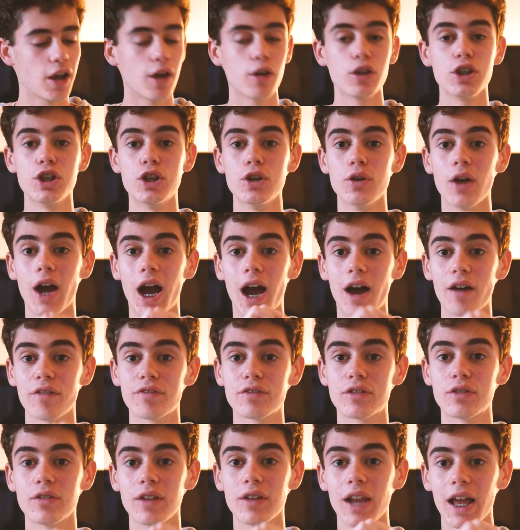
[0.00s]
you
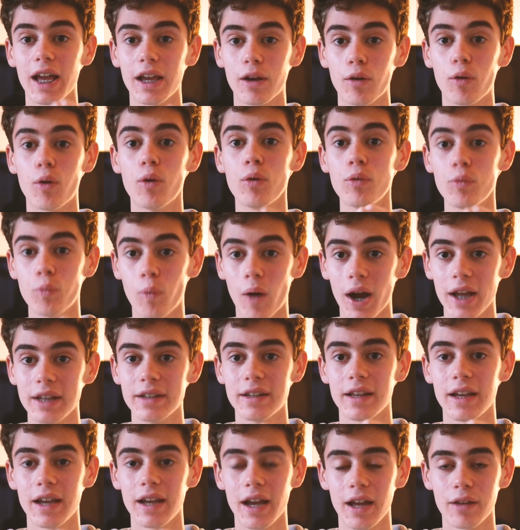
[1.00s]
have to like
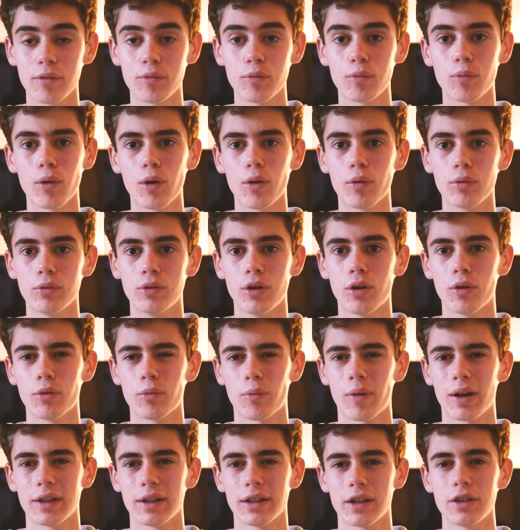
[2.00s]
unwind it, and well, not
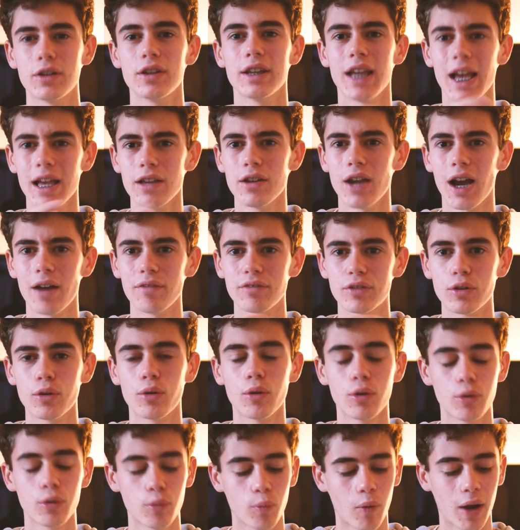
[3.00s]
unwind it, yeah, you have to
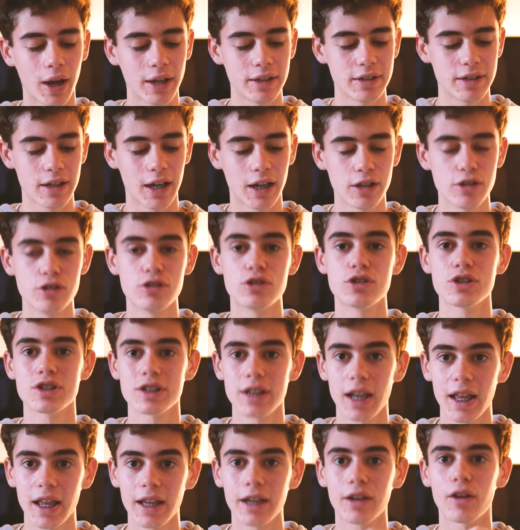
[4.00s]
unwind it, and you
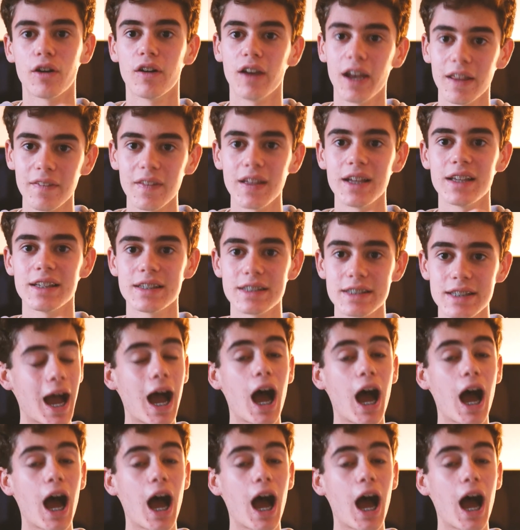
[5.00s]
just like go like this.